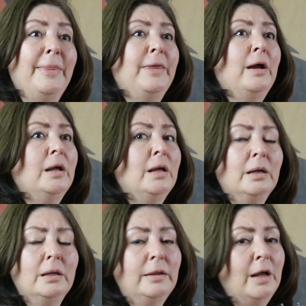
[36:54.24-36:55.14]
But there,
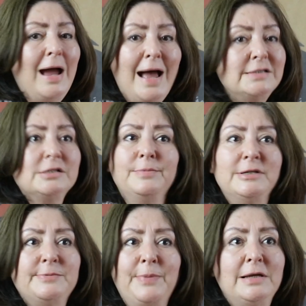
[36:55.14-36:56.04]
there has to
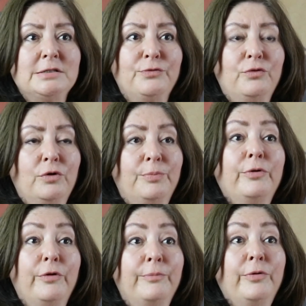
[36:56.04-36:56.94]
be space for
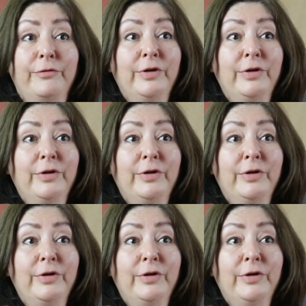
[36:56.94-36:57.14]
pro-